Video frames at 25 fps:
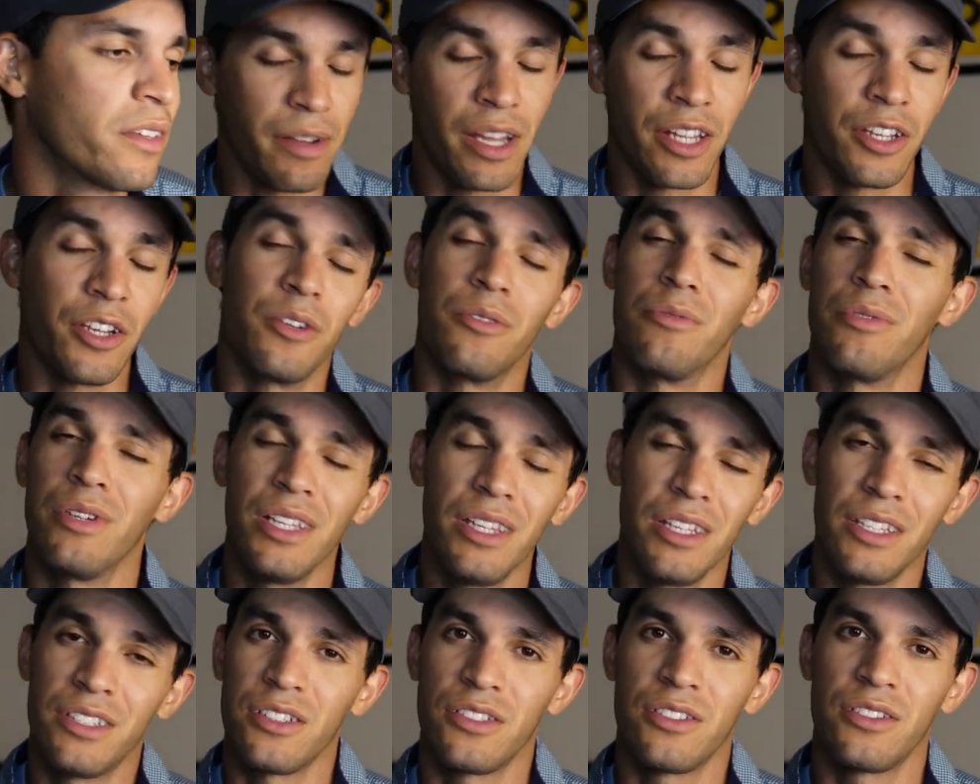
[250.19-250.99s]
And you
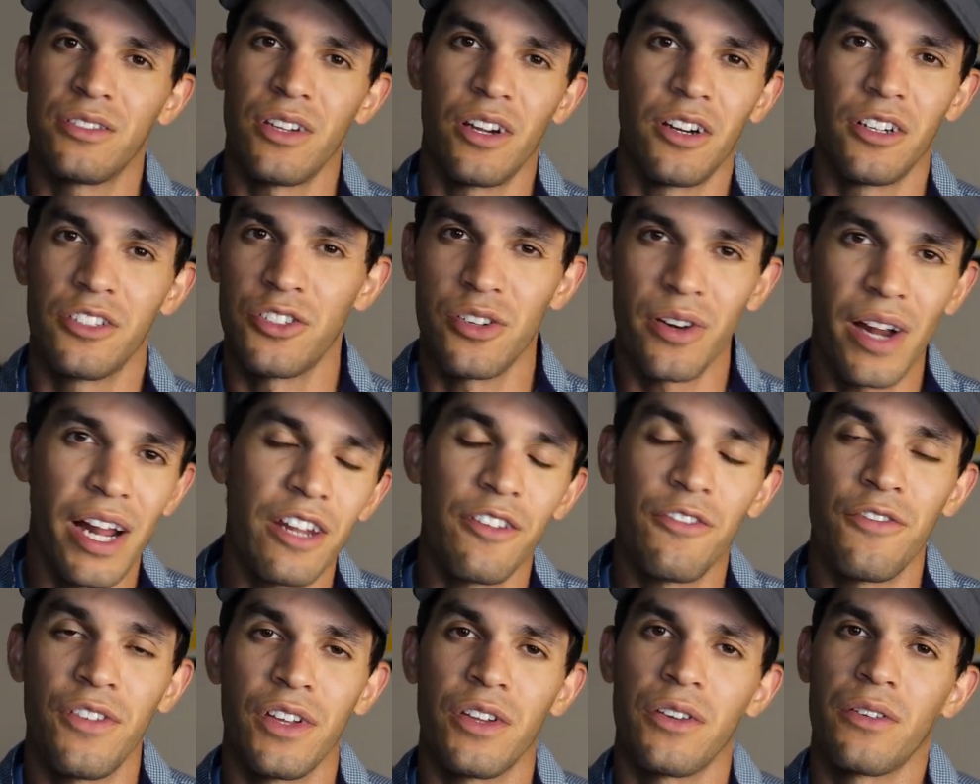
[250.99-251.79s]
really just are trying to
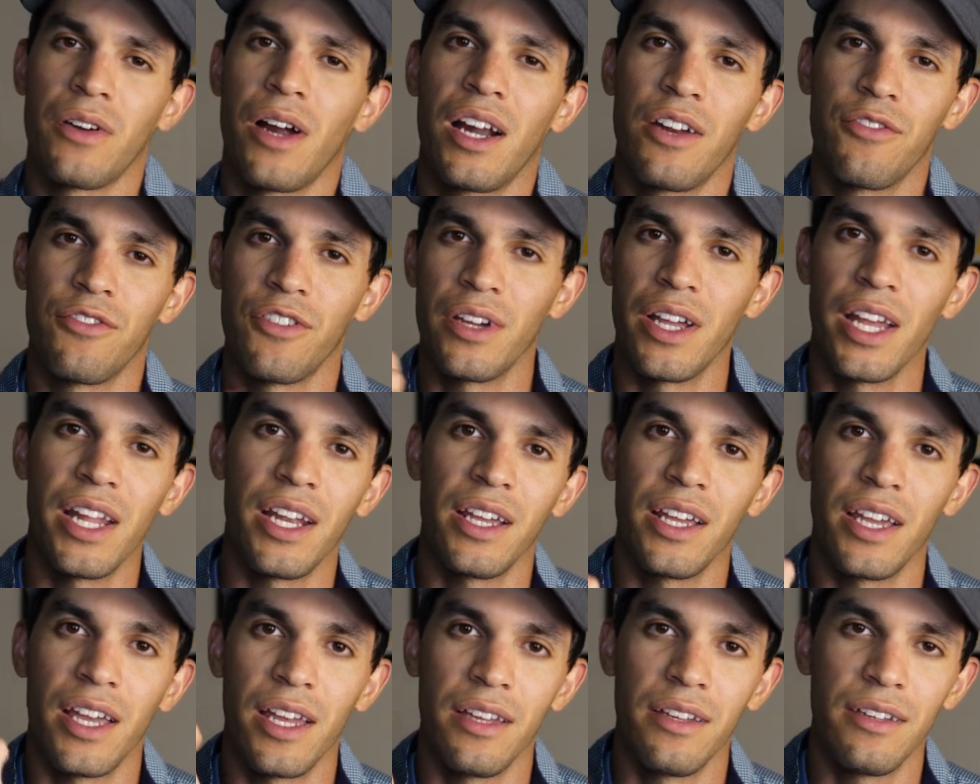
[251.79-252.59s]
figure out if you're
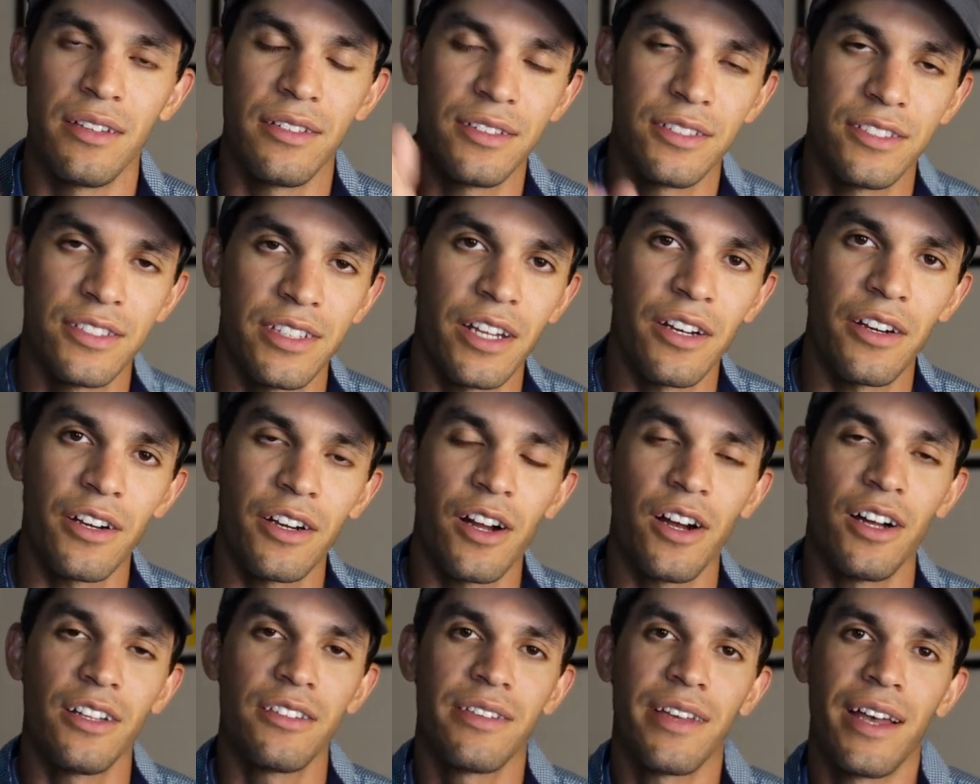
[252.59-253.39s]
hitting it center
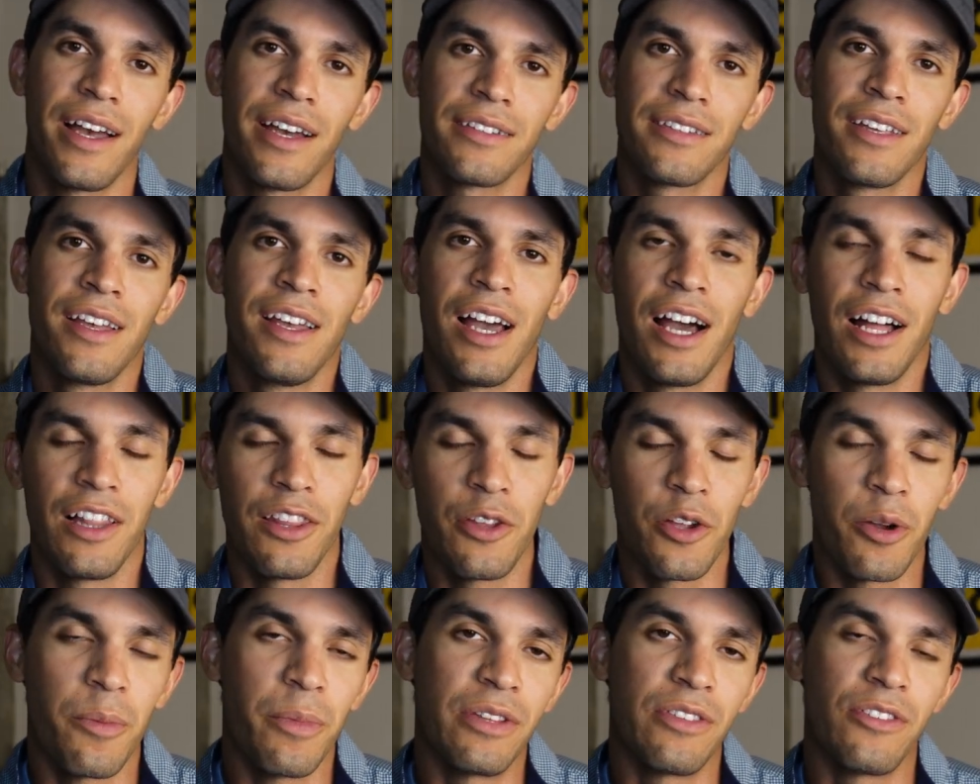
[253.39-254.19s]
contact, a
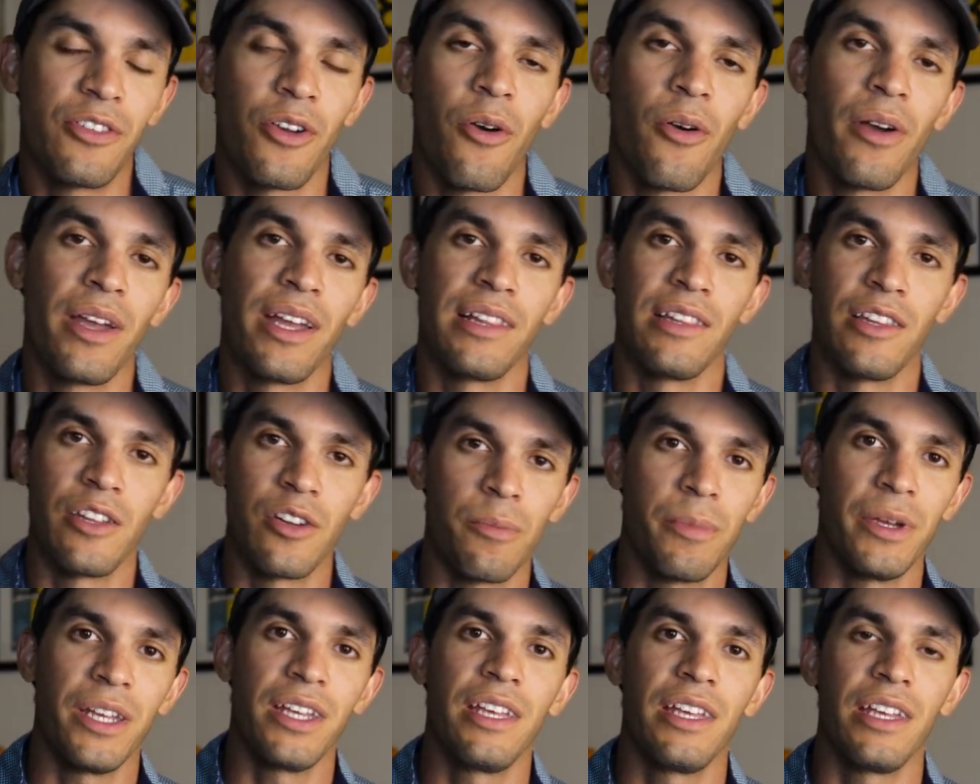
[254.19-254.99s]
little bit toey, a little
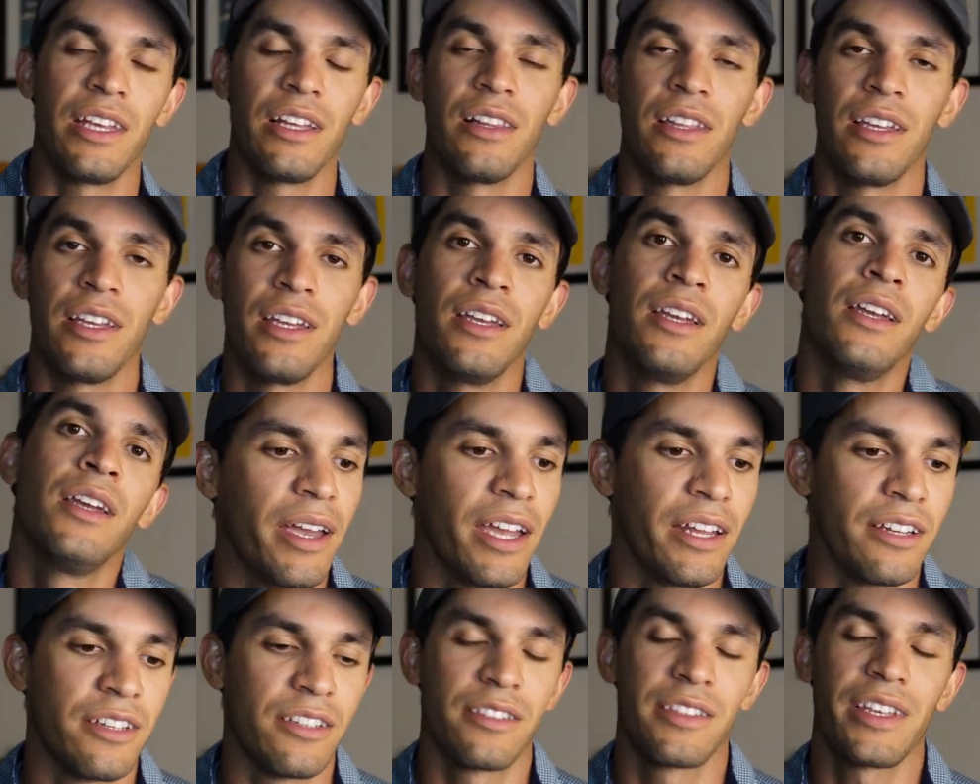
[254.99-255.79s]
bit heely,
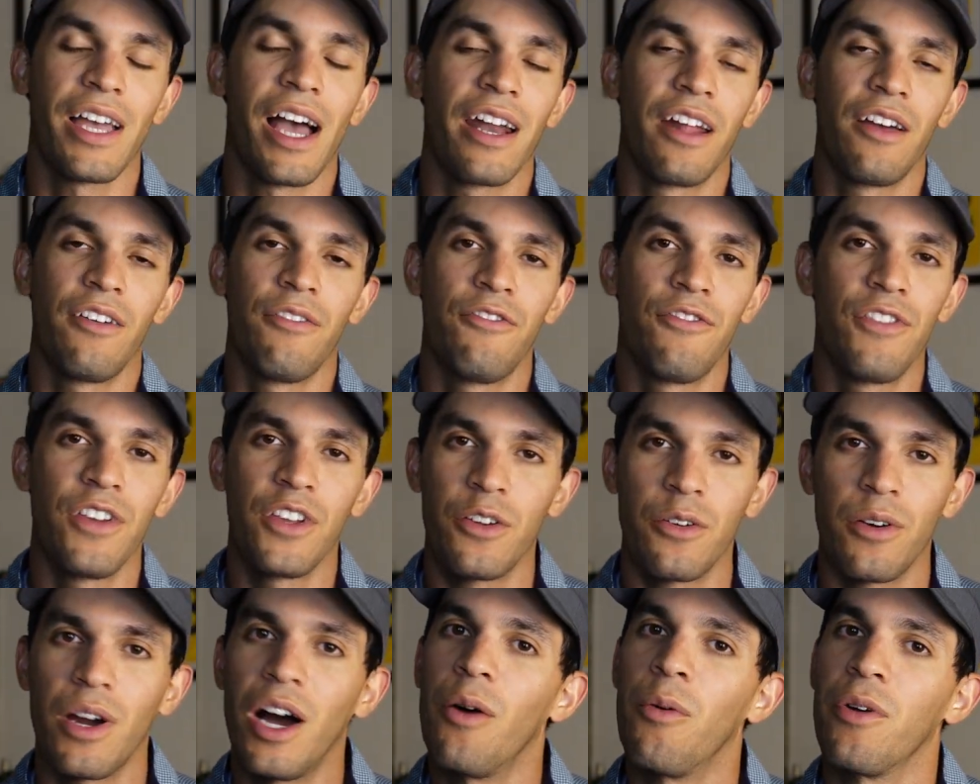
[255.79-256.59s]
and just kind of
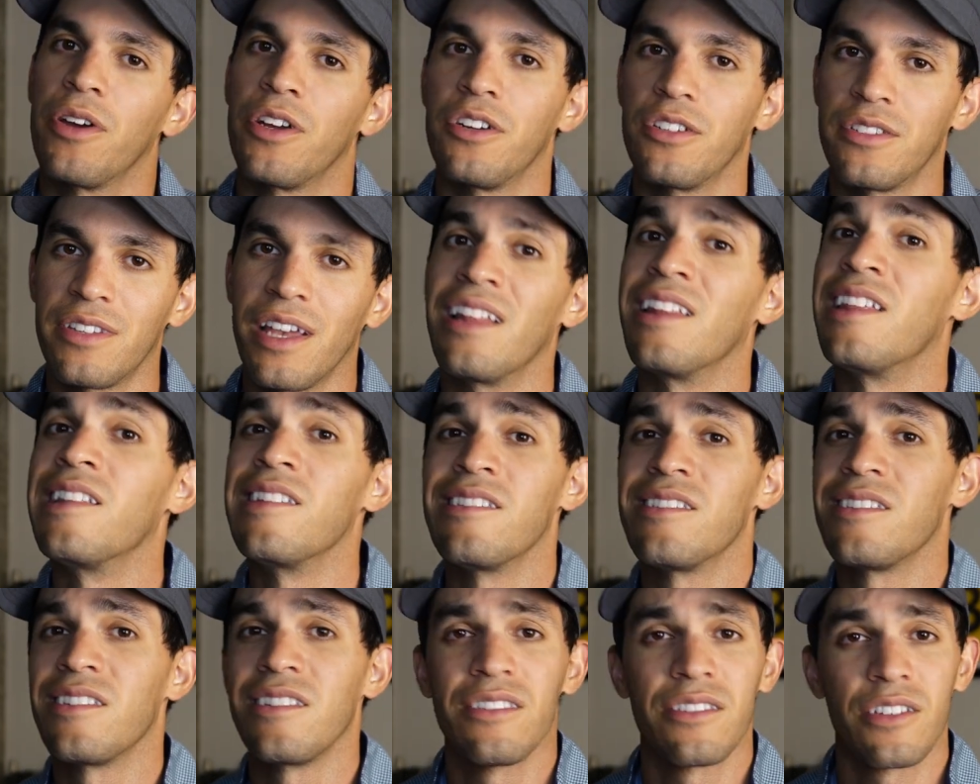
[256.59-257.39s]
figure out what your
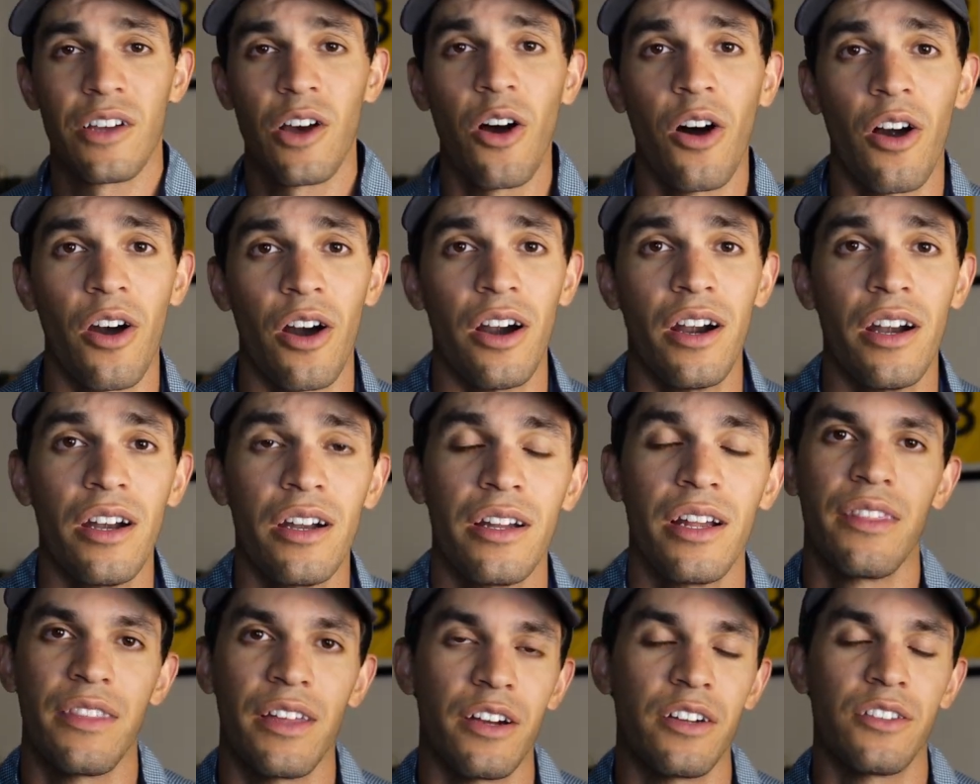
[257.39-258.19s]
tendencies are
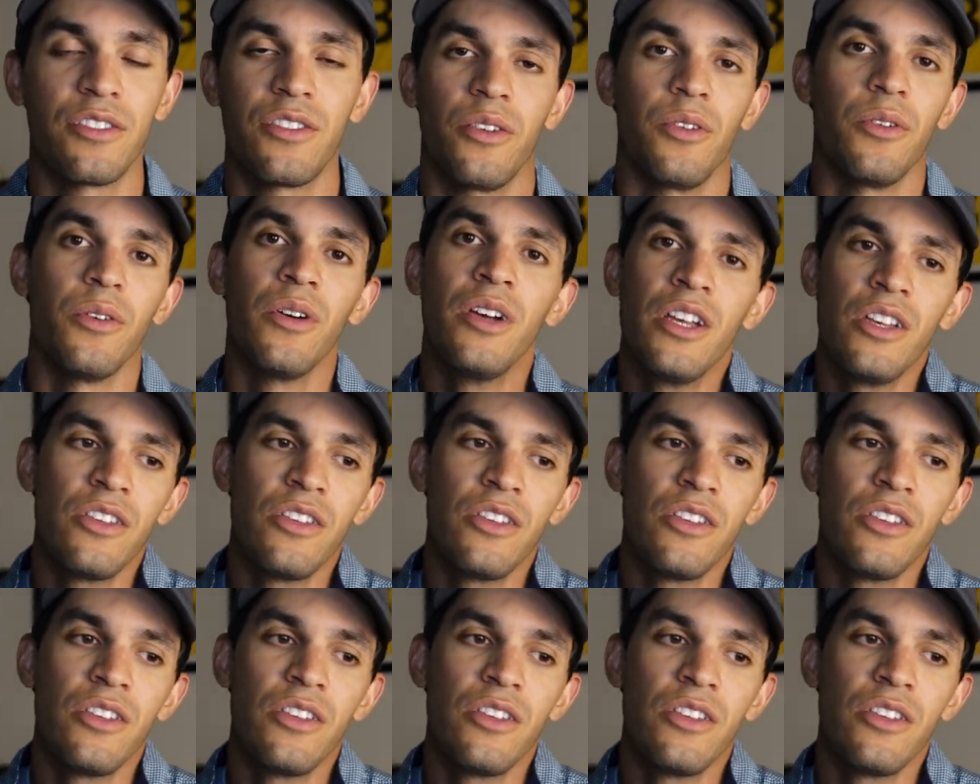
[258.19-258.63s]
there too.